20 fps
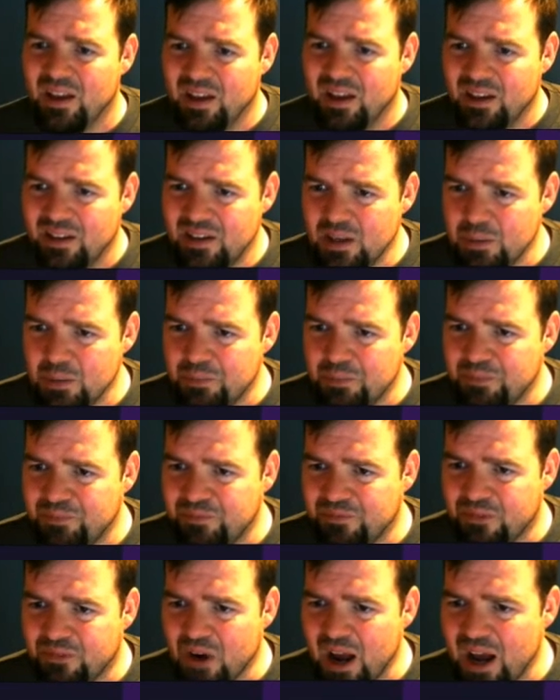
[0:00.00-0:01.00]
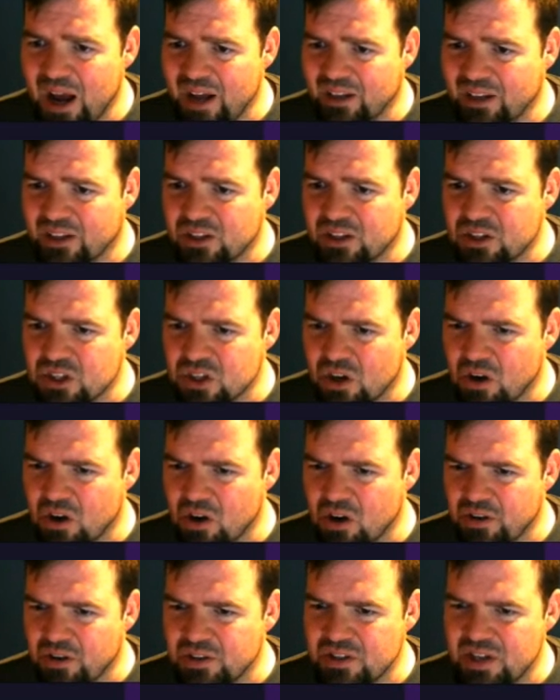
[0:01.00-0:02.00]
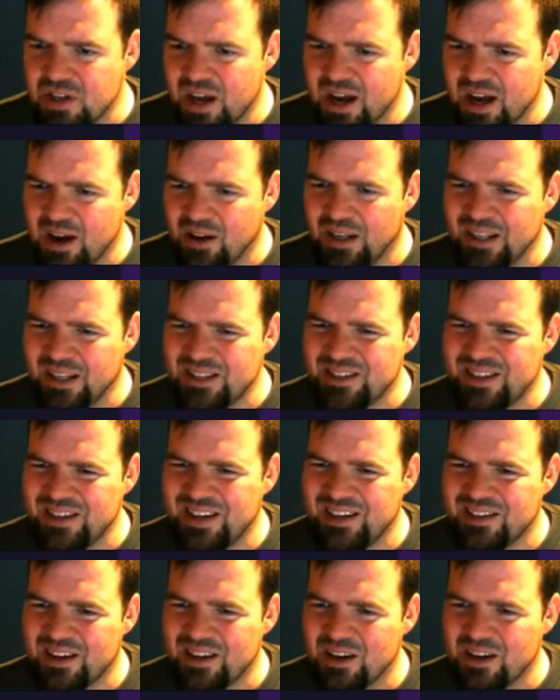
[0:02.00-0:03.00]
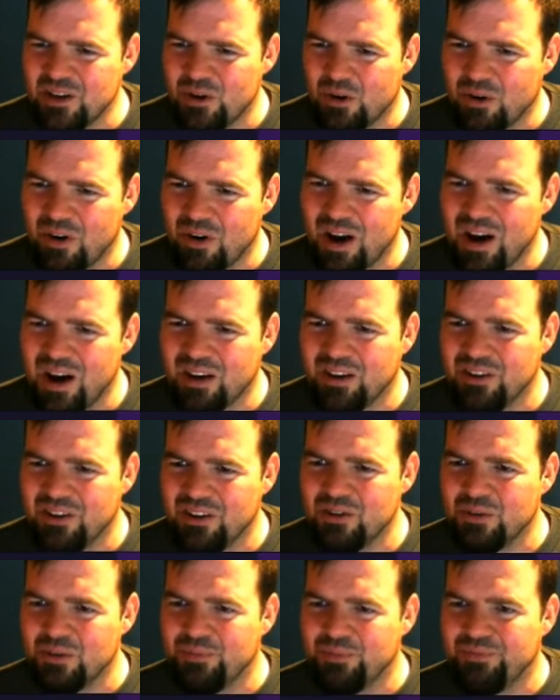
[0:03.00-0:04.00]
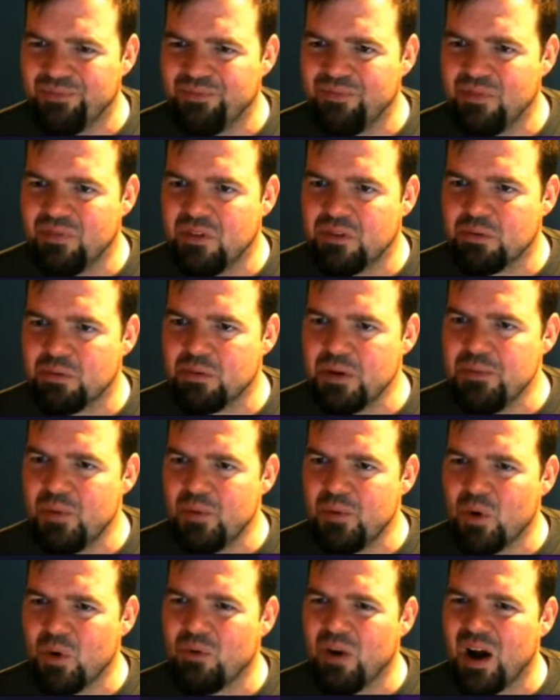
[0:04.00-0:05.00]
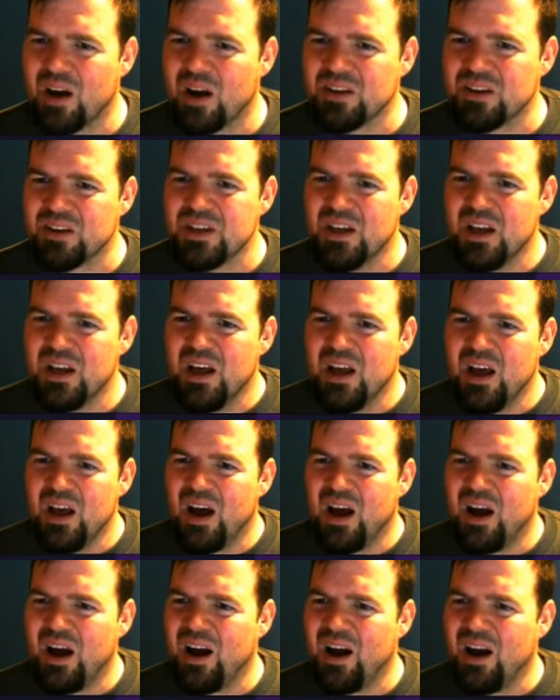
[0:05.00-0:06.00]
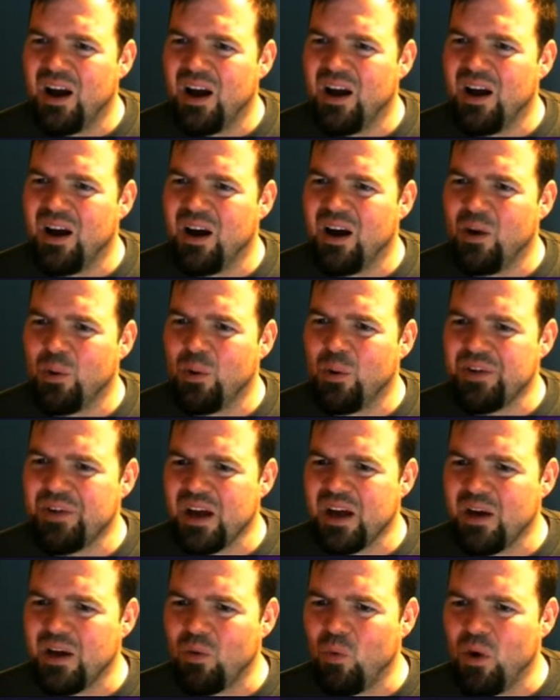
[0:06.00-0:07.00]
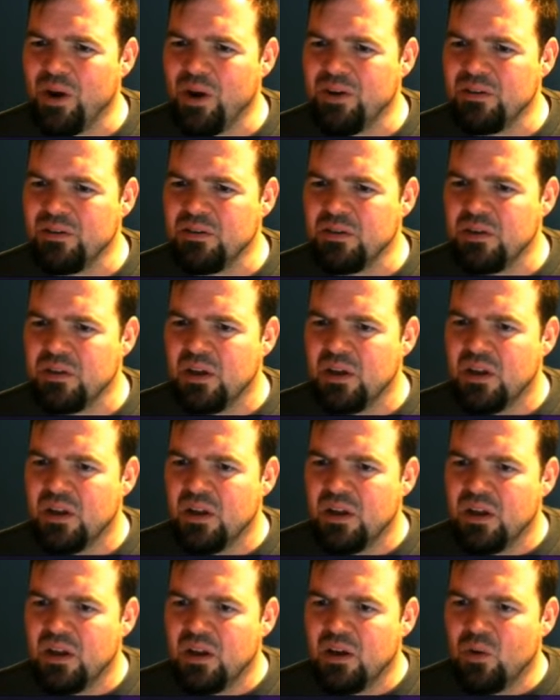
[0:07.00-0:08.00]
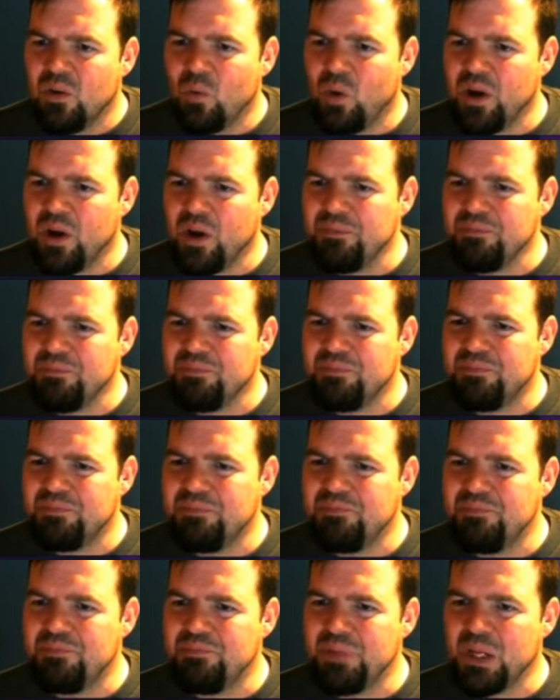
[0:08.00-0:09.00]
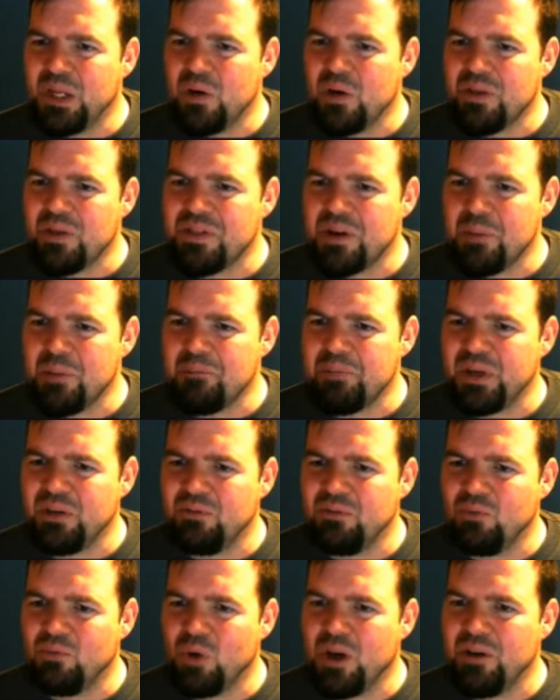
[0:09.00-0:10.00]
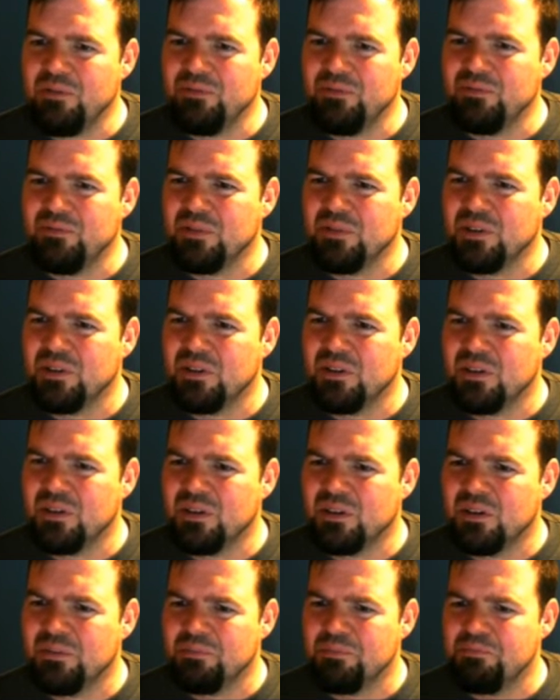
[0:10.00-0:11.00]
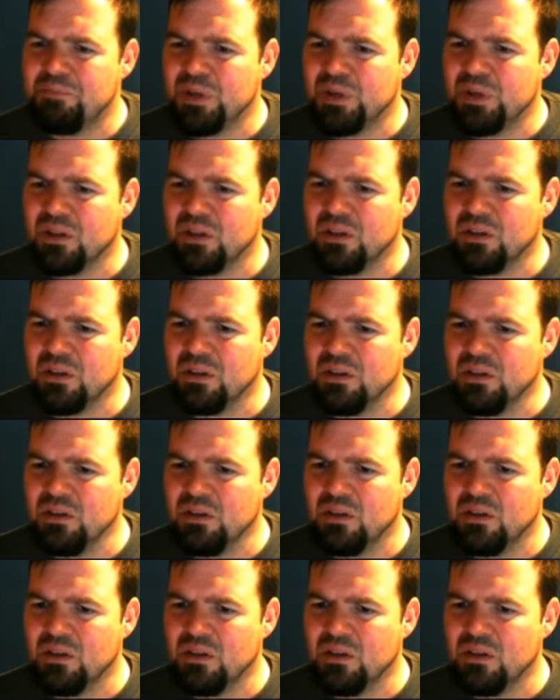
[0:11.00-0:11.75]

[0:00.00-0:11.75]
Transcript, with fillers: Deep fried concerns. Now, let's see. He's under a rock, under three more rocks. Uh, what have I got? One, one bloweth up and one pull.